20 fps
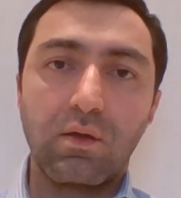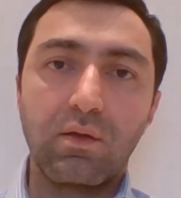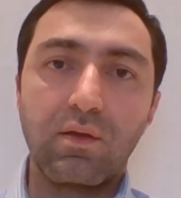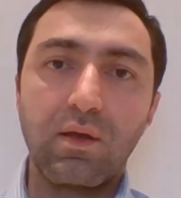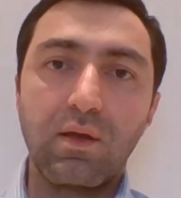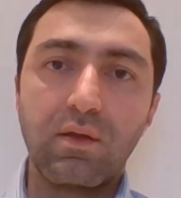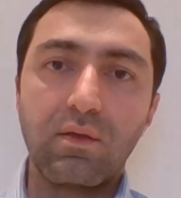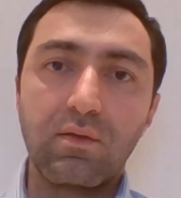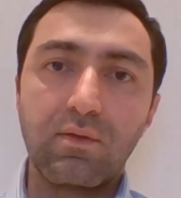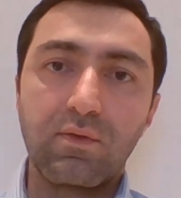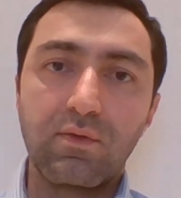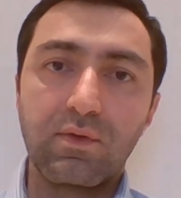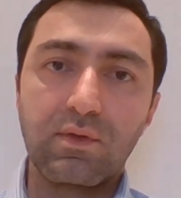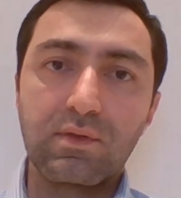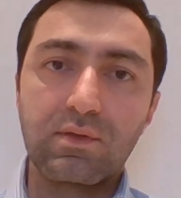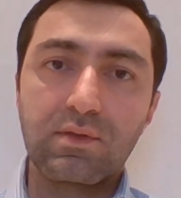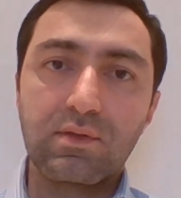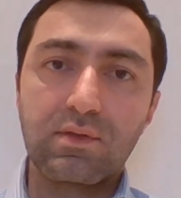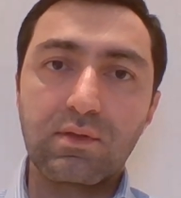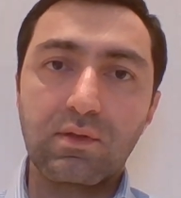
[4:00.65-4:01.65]
Then there
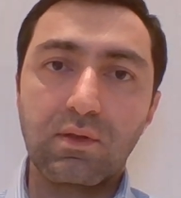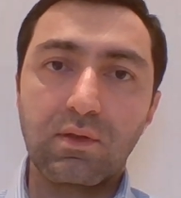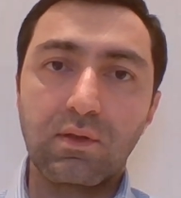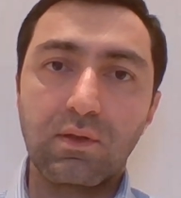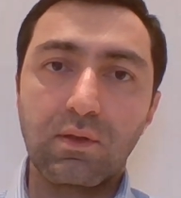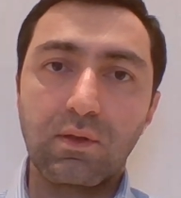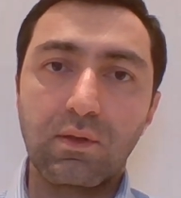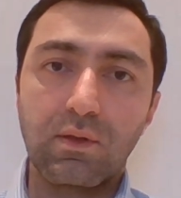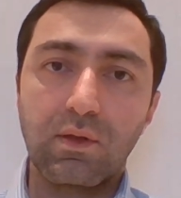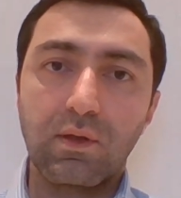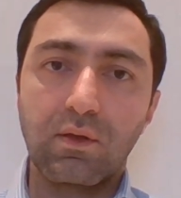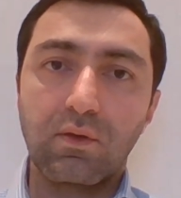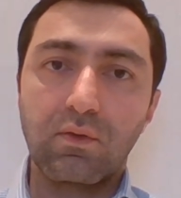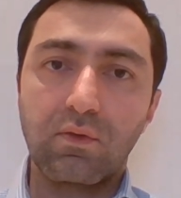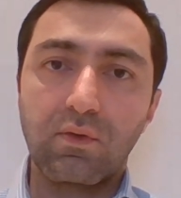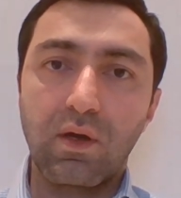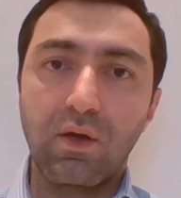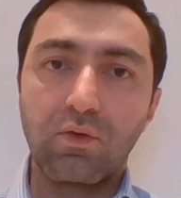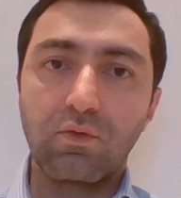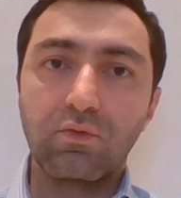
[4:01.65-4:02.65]
is a
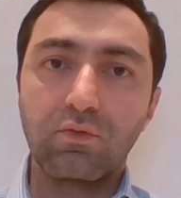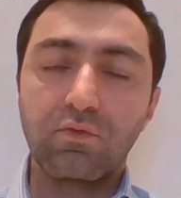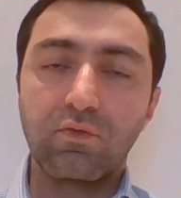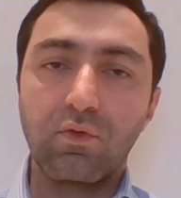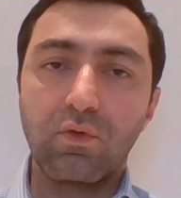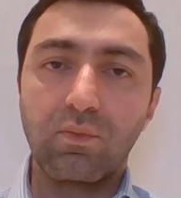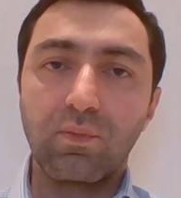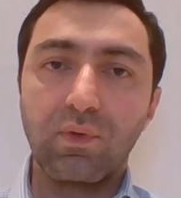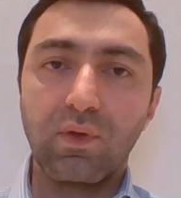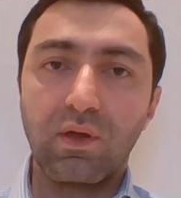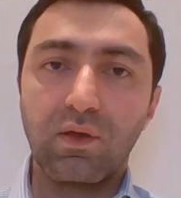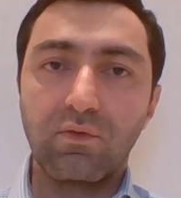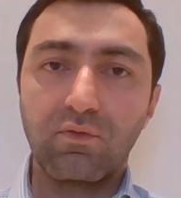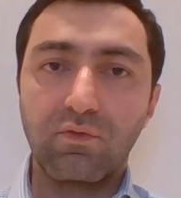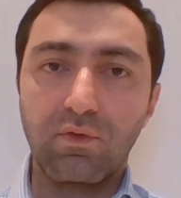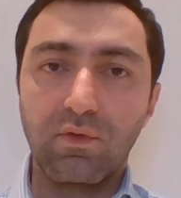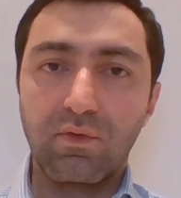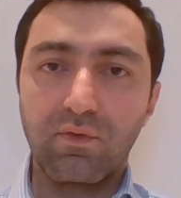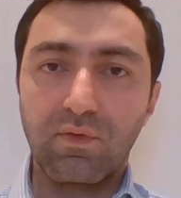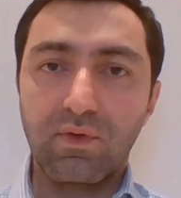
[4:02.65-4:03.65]
ground for applying
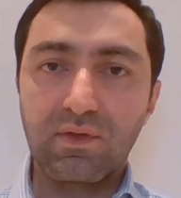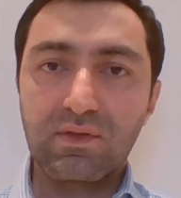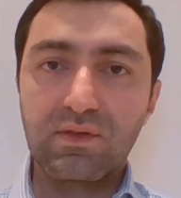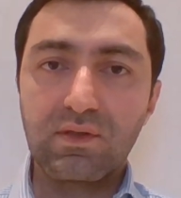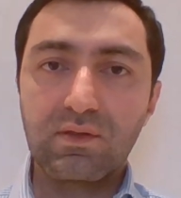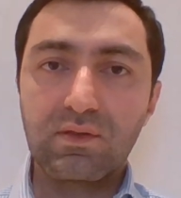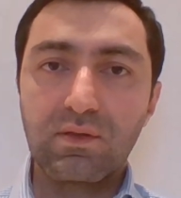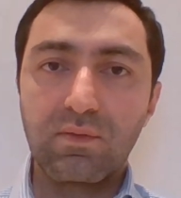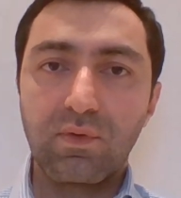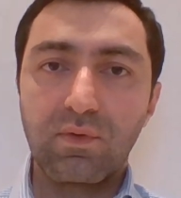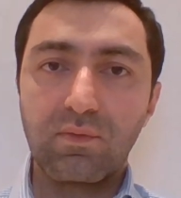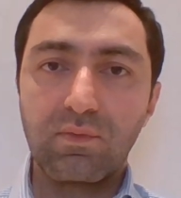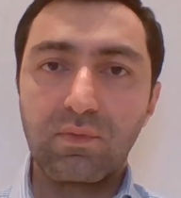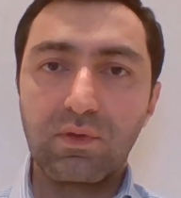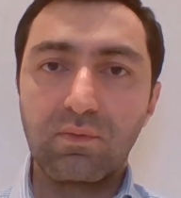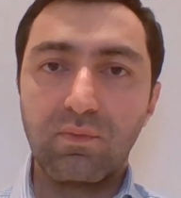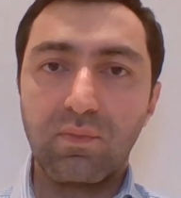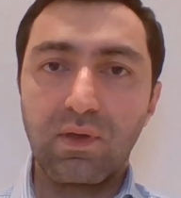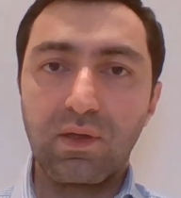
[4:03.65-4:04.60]
for the residency permit